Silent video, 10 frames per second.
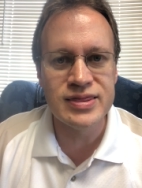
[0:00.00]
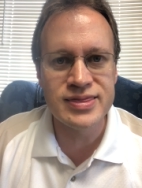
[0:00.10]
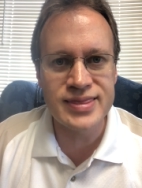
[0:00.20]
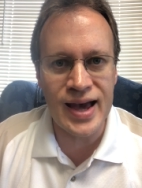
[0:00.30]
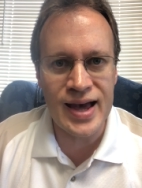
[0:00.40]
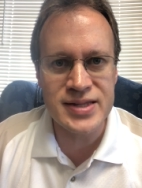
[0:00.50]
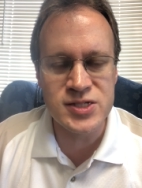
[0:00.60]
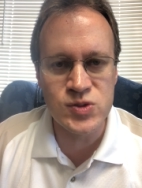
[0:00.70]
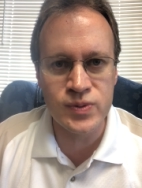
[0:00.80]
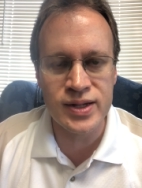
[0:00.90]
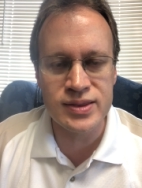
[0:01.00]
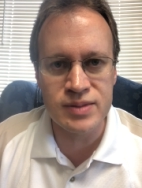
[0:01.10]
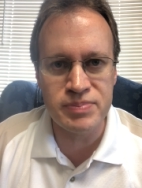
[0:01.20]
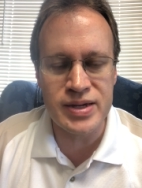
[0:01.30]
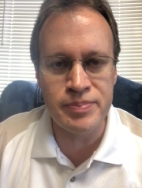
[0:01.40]
That's what the
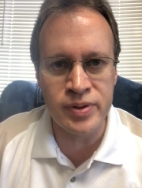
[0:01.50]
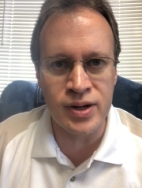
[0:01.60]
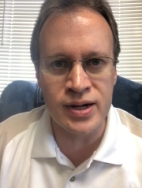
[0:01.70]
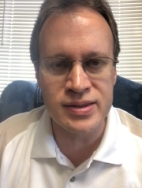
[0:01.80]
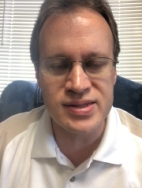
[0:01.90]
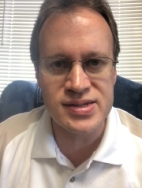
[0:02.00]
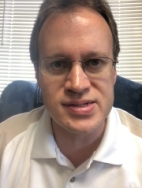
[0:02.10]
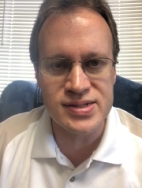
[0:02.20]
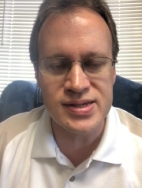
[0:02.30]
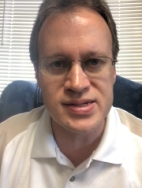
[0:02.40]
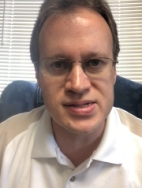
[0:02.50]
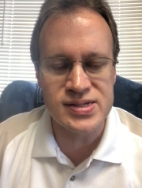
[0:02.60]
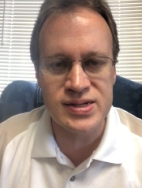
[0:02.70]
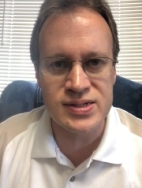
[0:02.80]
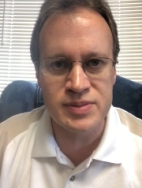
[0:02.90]
people on this list
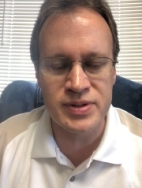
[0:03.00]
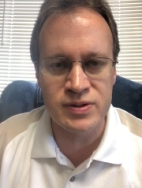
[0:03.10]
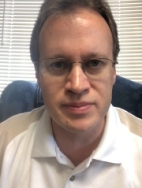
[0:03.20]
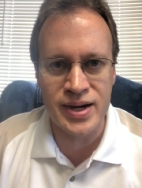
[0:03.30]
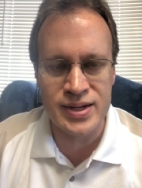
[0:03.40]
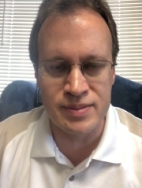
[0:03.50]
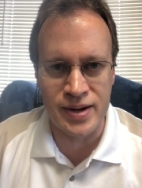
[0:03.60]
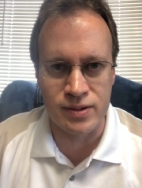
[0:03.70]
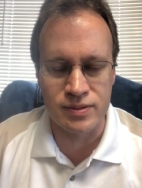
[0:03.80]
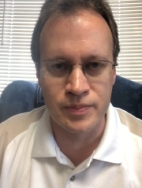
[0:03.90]
needed to be reminded about.